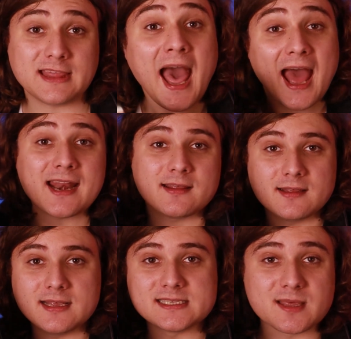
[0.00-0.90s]
That
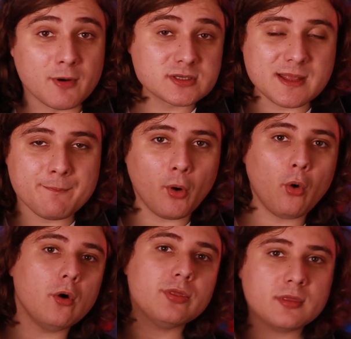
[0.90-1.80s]
is the most
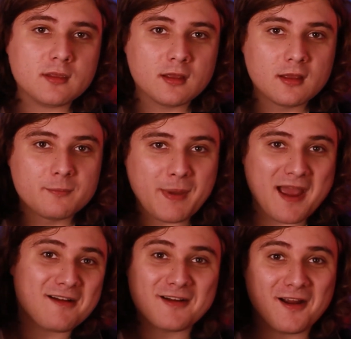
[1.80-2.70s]
important
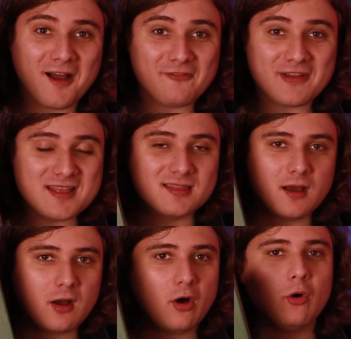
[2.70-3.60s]
paragraph in
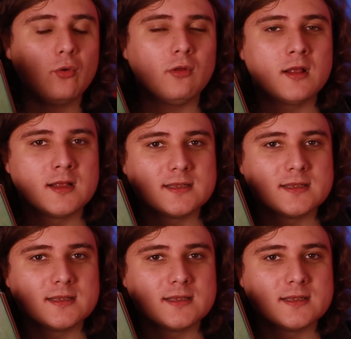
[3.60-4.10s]
the whole